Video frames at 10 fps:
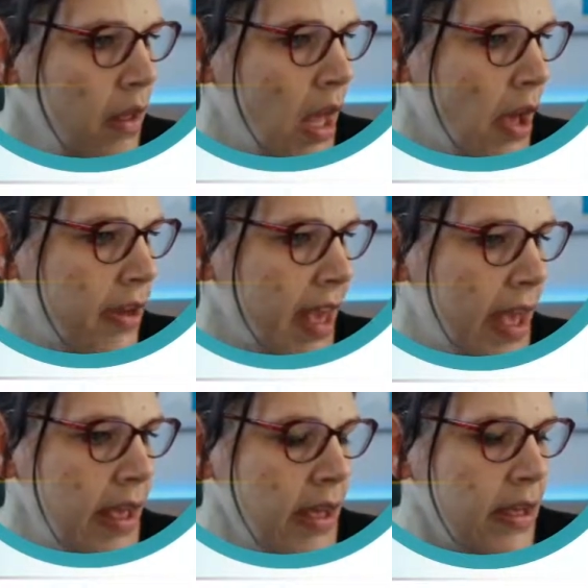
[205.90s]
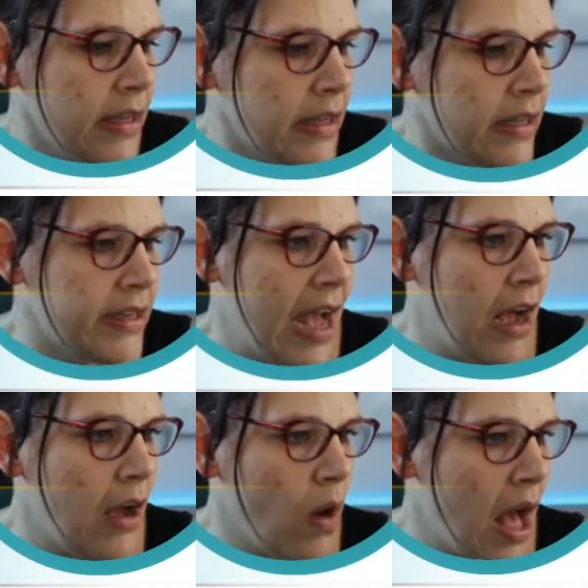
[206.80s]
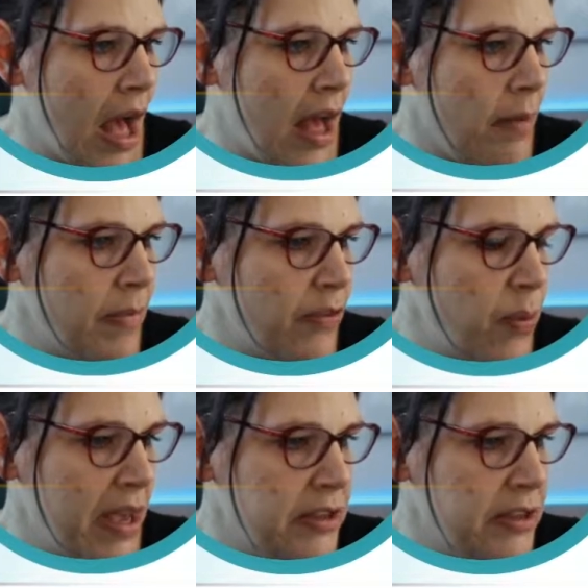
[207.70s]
Okay. Now, if we go to